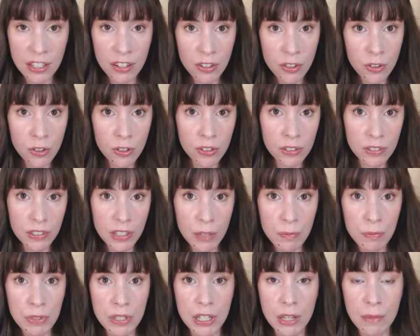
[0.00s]
the whole
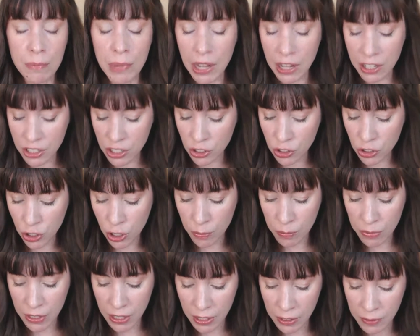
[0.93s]
Ipsy and
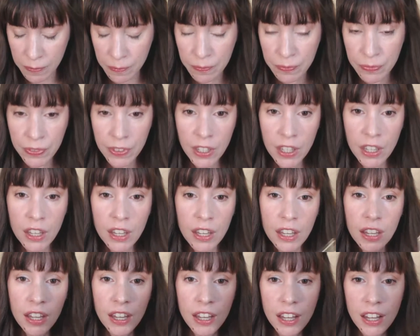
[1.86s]
BoxyCharm thing.
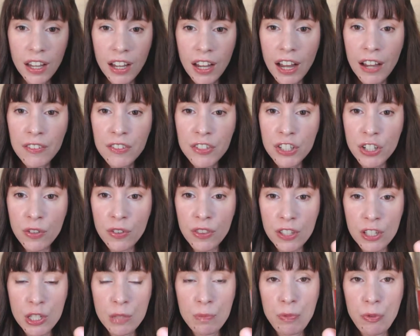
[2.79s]
I've
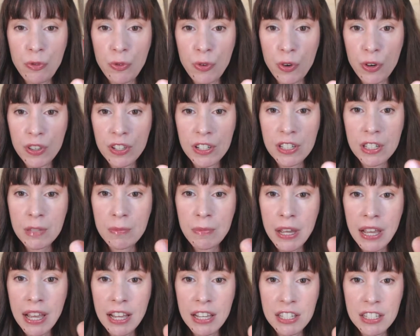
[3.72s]
shown this before. This is
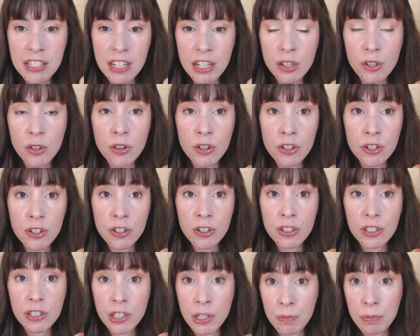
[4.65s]
my Estée
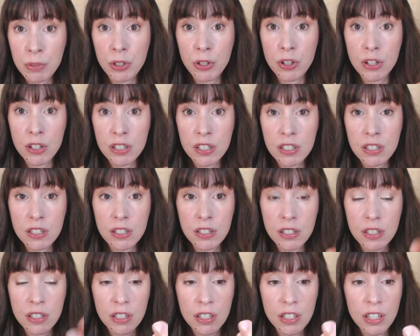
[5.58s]
Lauder lip
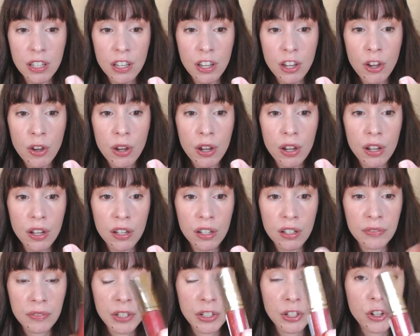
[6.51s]
gloss
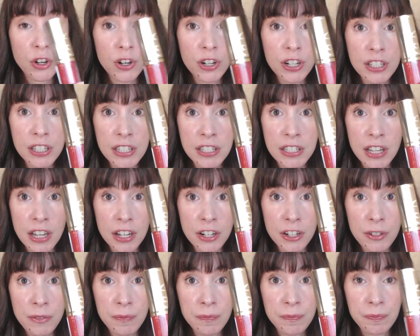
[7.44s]
in Garnet
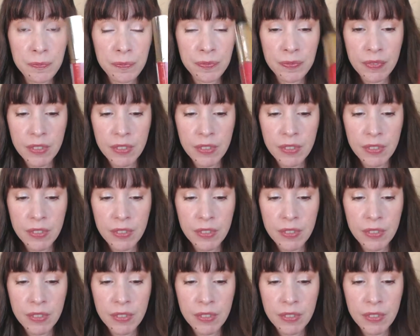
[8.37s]
Desire,